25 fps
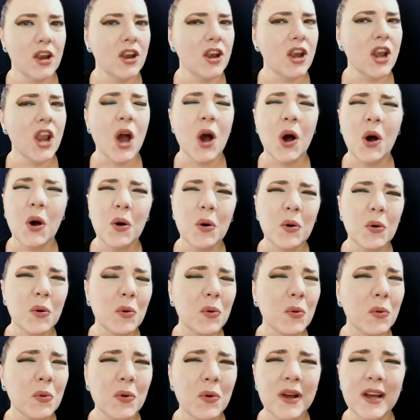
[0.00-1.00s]

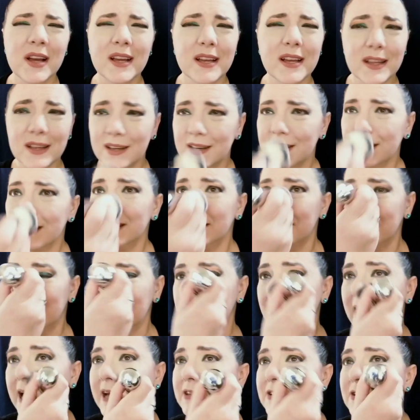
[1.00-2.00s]
No,
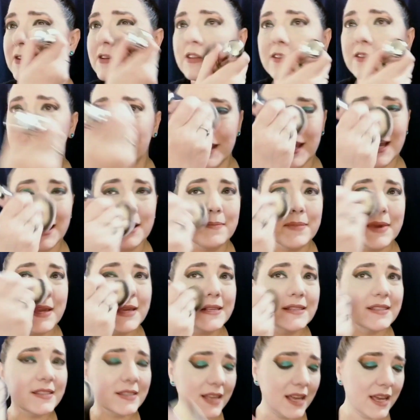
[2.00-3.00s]
not during the
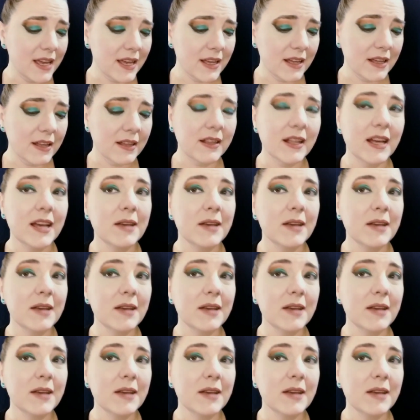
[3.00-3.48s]
VIB sale.